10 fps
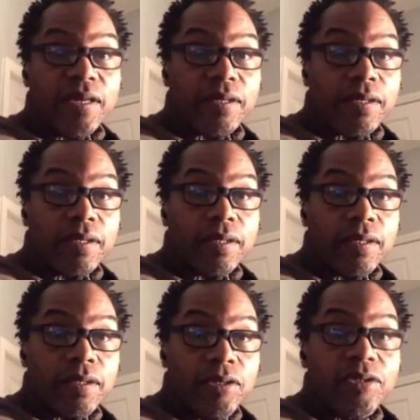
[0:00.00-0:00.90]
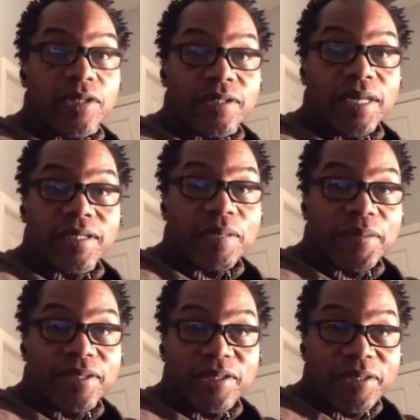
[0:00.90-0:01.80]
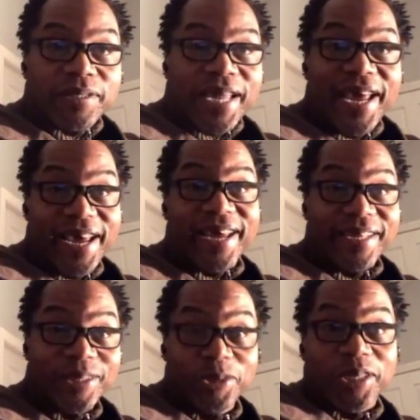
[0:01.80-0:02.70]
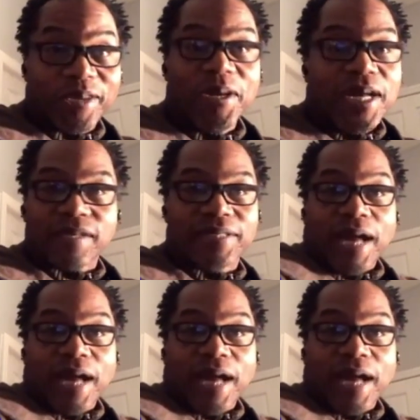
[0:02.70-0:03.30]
said, "You should say something to your dad. You should go." Because